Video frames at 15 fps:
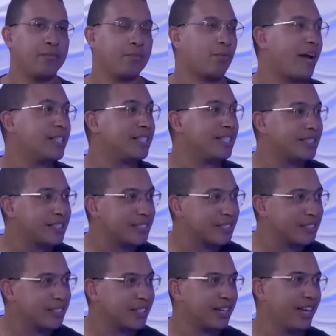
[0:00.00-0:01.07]
present
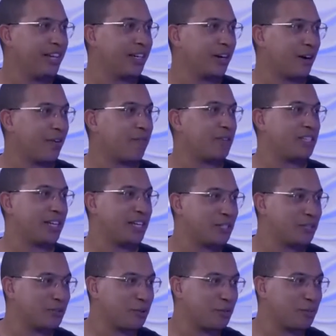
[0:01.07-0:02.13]
mm-hmm. in your
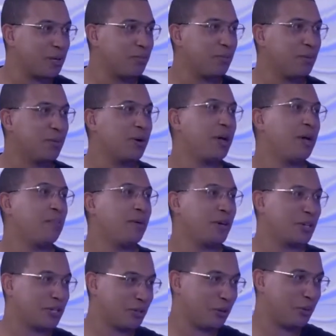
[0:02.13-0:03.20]
conversations with people mm-hmm.
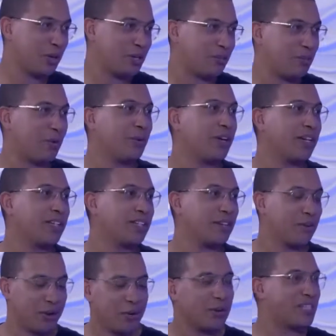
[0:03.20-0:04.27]
because you're always focused,
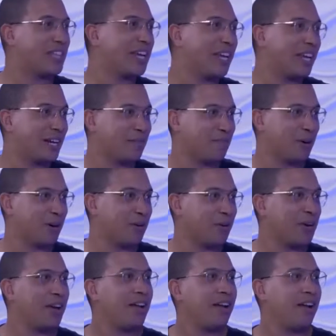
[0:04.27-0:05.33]
or you're always thinking
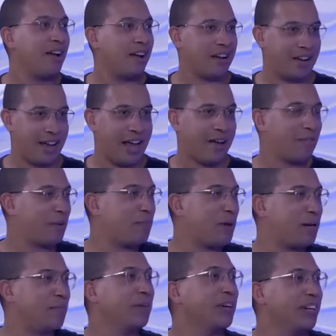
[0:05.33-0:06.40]
about, have I
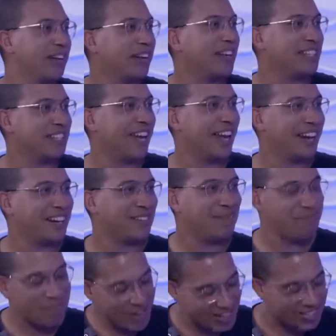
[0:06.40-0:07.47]
made $1 million yet,
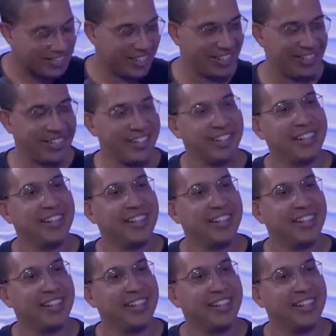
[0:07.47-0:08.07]
basically.